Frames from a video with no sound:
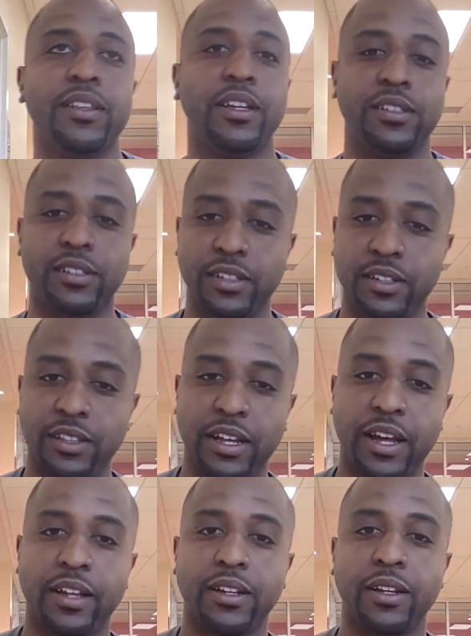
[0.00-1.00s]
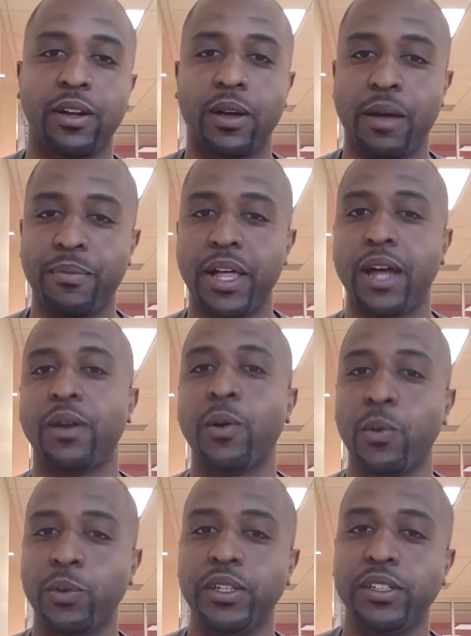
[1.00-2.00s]
They see that, you know, I'm not
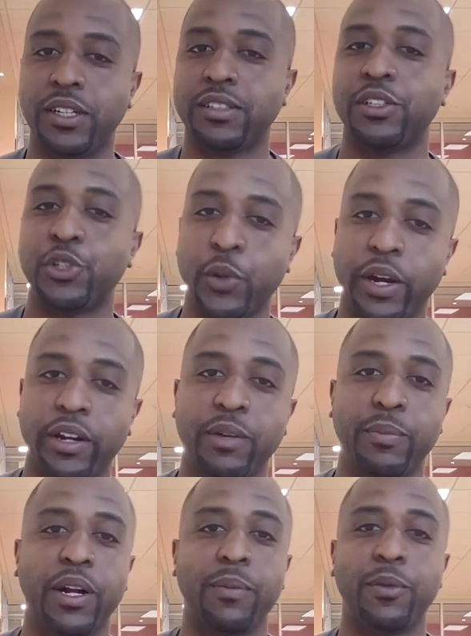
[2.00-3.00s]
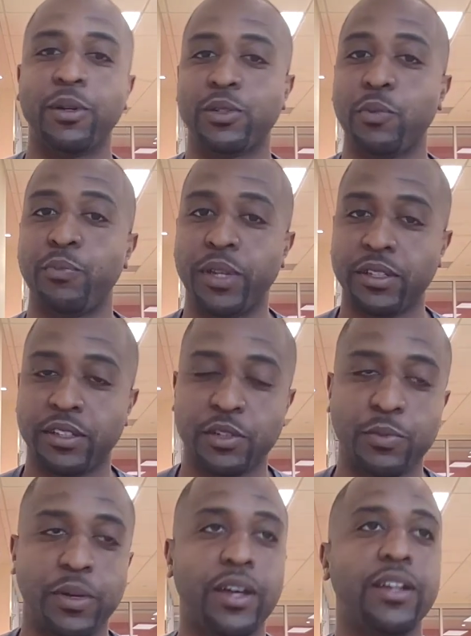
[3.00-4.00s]
only just a trainer, but I'm also a
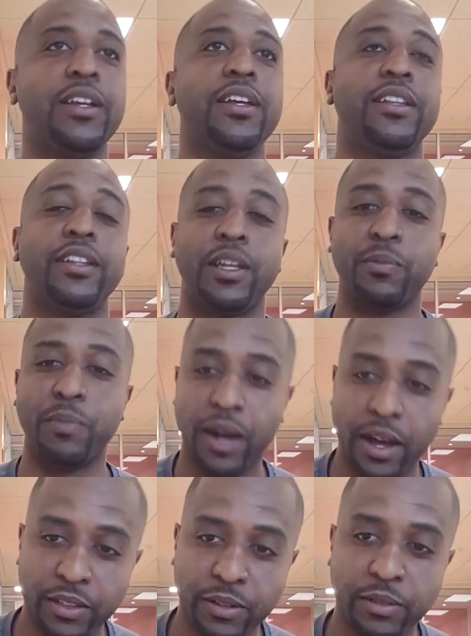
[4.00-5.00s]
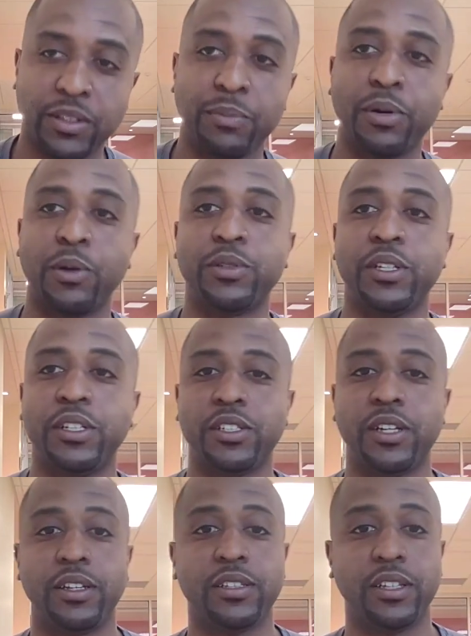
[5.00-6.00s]
businessman. Then they buy the protein
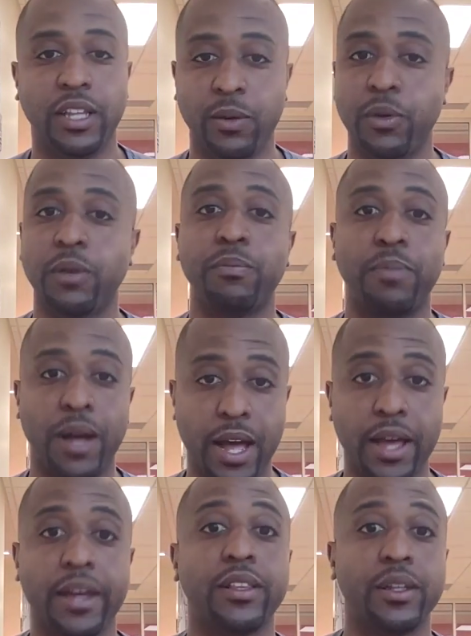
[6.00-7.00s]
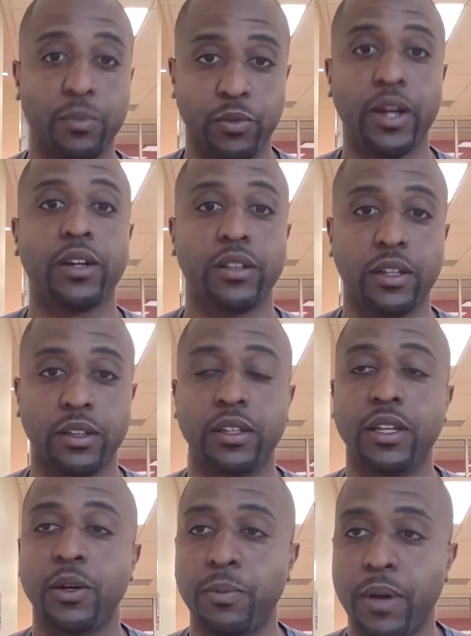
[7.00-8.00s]
shakes, and they were buying them
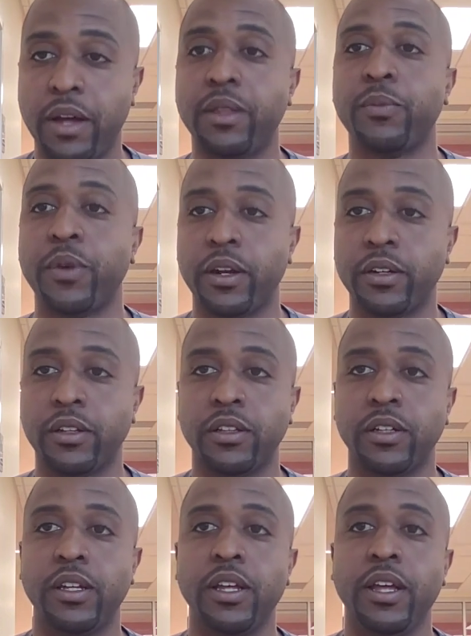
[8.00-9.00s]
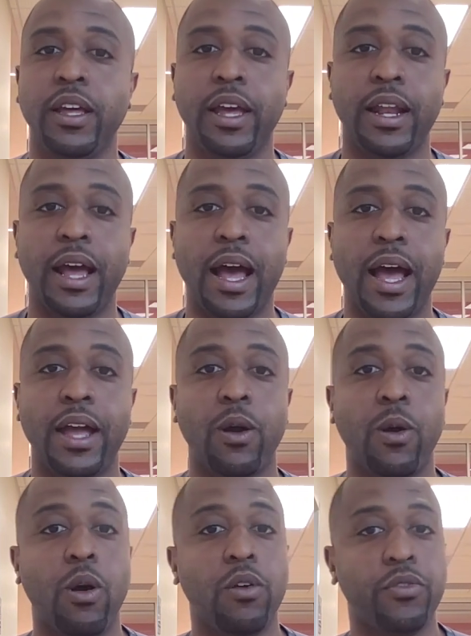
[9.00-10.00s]
regularly. They're buying them regularly. And I
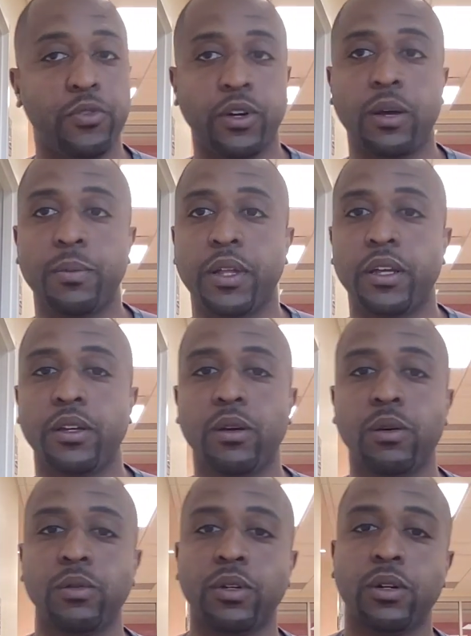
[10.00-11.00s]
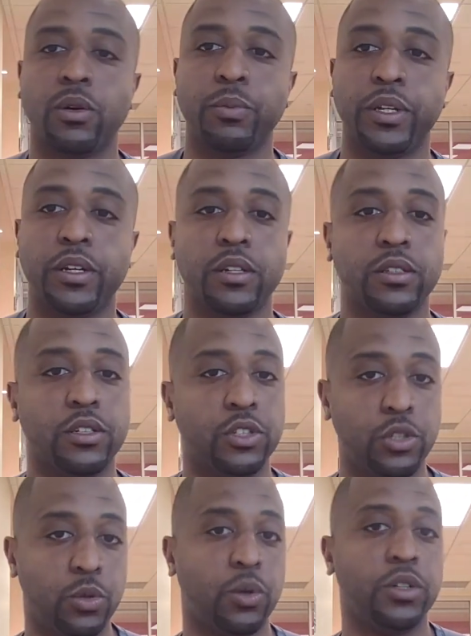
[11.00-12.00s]
offered, I'm like, yo, you know, because
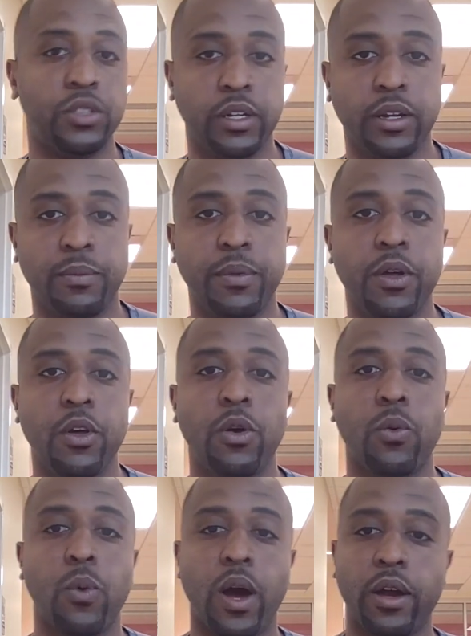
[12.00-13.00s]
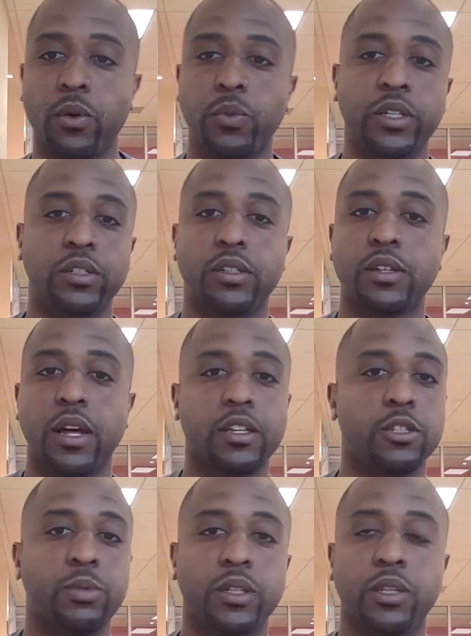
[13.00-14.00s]
it's your gym, why don't we just kind
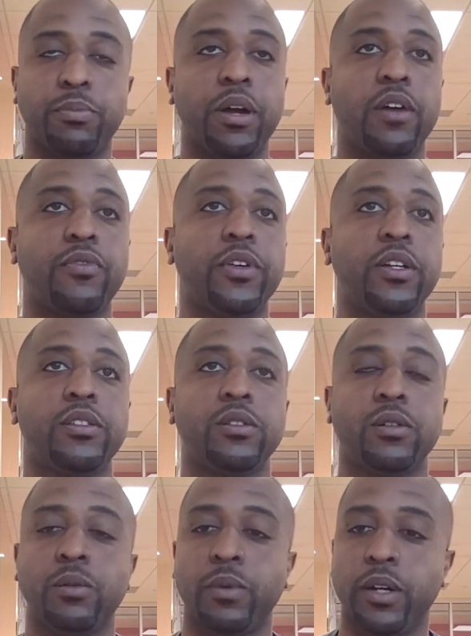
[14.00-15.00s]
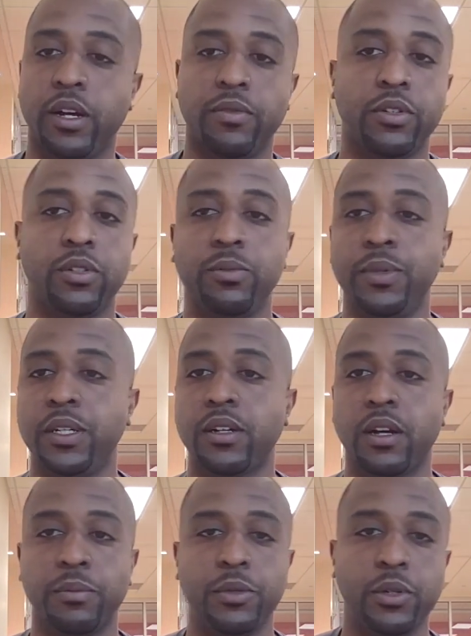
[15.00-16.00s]
of split the profits or whatever? You
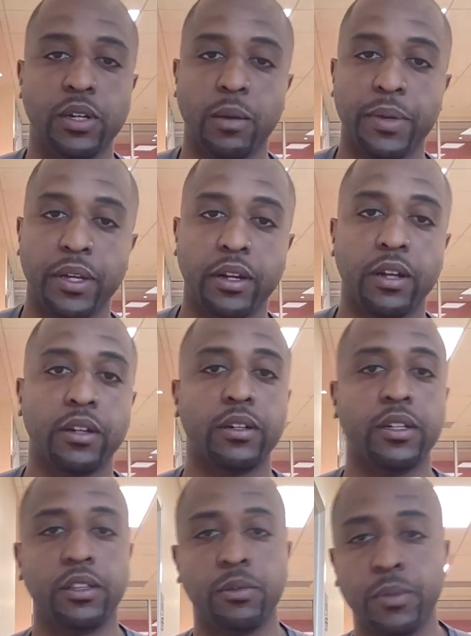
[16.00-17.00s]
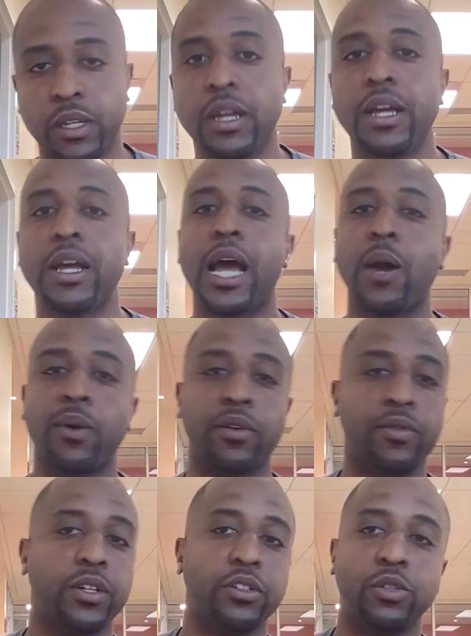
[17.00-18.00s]
come in underneath me.
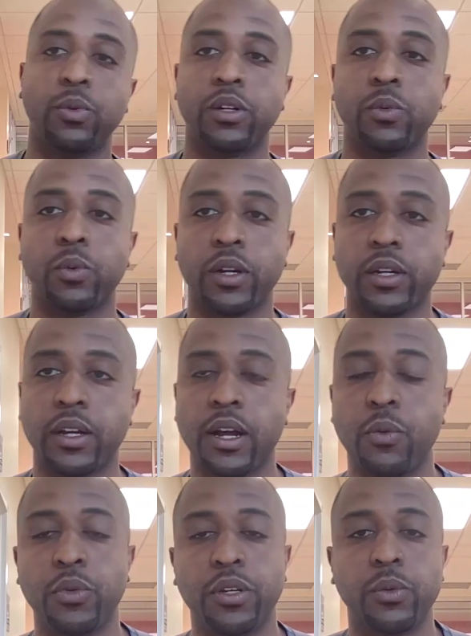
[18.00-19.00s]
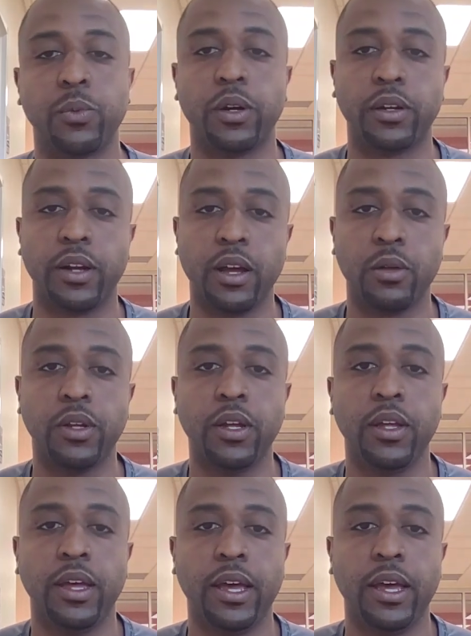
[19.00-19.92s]
However it you want to work it out, we can work it out.